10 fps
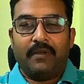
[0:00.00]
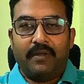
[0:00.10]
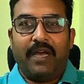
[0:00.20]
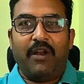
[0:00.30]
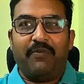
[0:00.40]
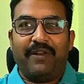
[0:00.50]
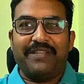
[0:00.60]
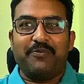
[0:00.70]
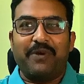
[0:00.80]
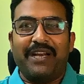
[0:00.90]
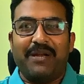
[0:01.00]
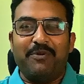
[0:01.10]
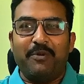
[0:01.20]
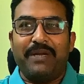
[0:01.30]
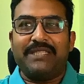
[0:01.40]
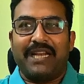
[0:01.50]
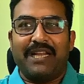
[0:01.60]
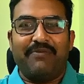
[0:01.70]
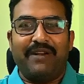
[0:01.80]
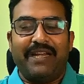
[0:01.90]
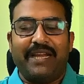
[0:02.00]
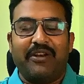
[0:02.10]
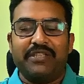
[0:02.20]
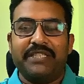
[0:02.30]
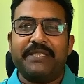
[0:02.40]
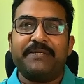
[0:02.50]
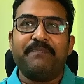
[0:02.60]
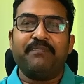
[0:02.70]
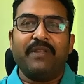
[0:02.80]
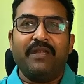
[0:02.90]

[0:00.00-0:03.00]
Hello friends, welcome to my channel FinTech Logics.